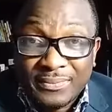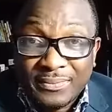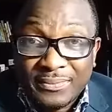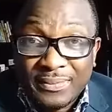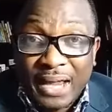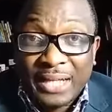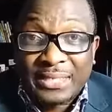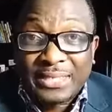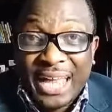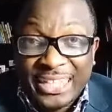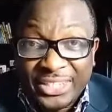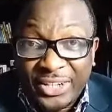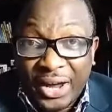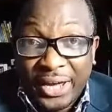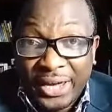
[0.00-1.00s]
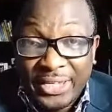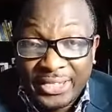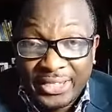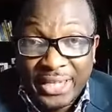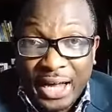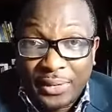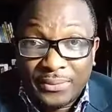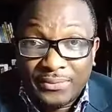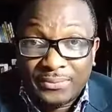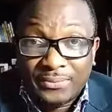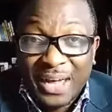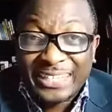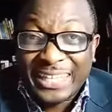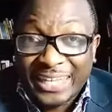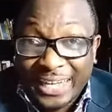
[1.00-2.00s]
that Nigeria is in now
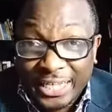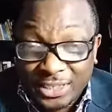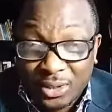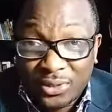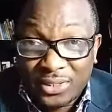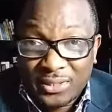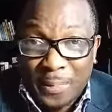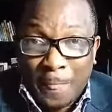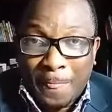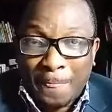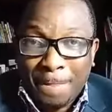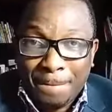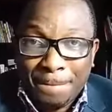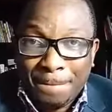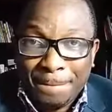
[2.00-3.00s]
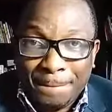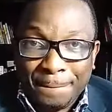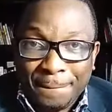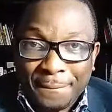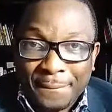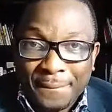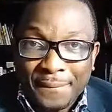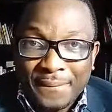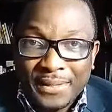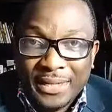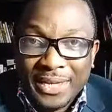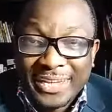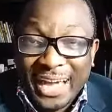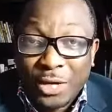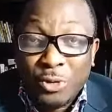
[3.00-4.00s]
as a case study?
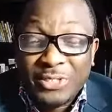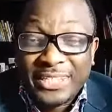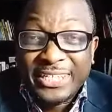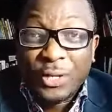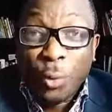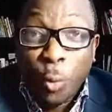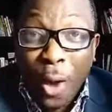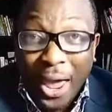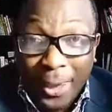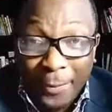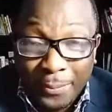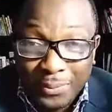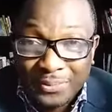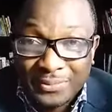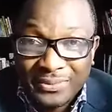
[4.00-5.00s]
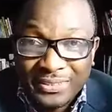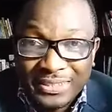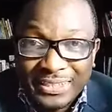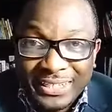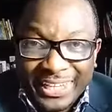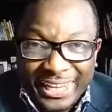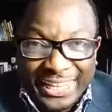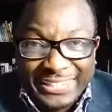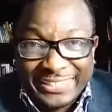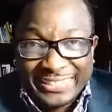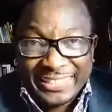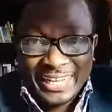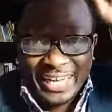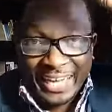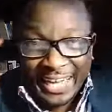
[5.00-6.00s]
Can you see the web?
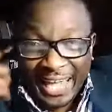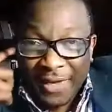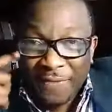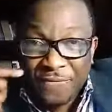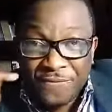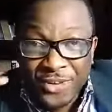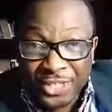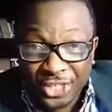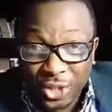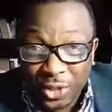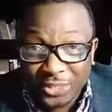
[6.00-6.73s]
It's a vicious